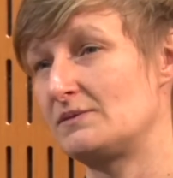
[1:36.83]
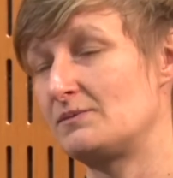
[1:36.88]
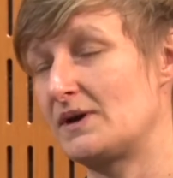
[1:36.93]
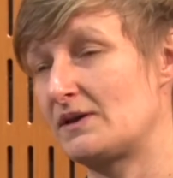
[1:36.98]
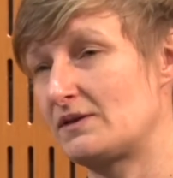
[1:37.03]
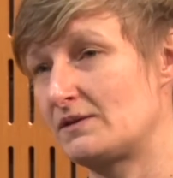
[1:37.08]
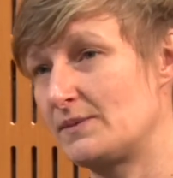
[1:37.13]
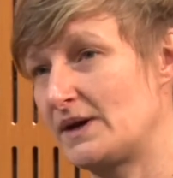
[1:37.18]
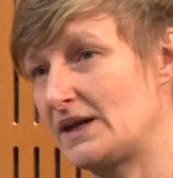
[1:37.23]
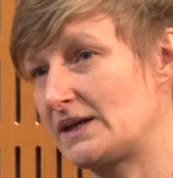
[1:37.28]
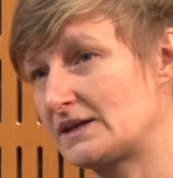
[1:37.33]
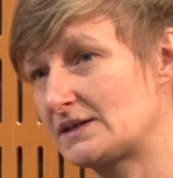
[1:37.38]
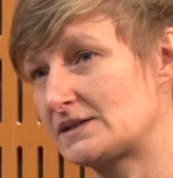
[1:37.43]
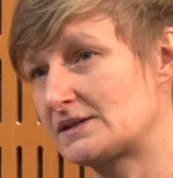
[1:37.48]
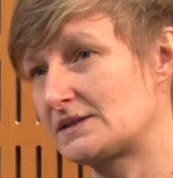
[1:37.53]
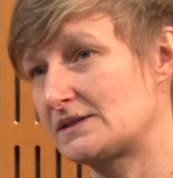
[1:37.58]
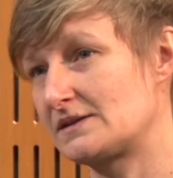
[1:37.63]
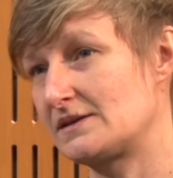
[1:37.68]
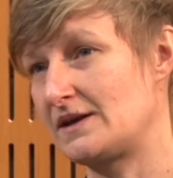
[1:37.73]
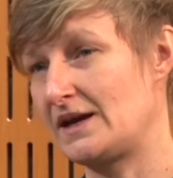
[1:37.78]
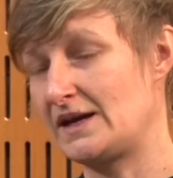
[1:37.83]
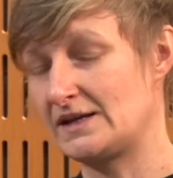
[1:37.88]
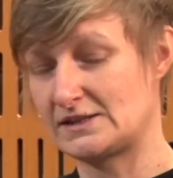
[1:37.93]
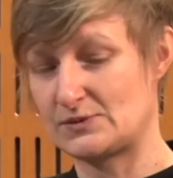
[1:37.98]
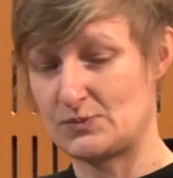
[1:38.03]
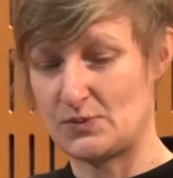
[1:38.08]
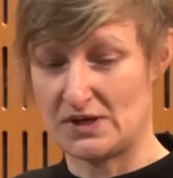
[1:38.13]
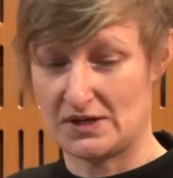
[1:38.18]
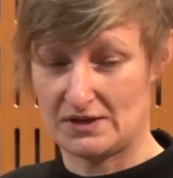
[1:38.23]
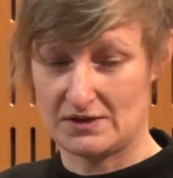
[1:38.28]
mathematics
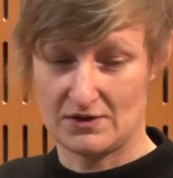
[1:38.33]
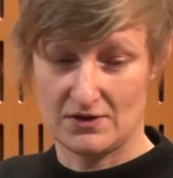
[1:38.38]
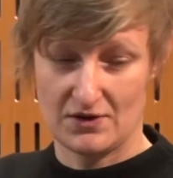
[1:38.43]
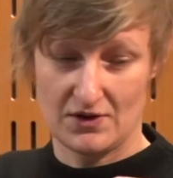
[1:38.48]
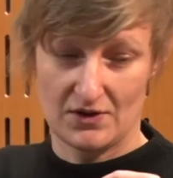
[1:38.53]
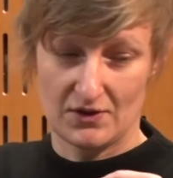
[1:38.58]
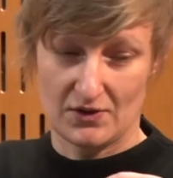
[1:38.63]
has been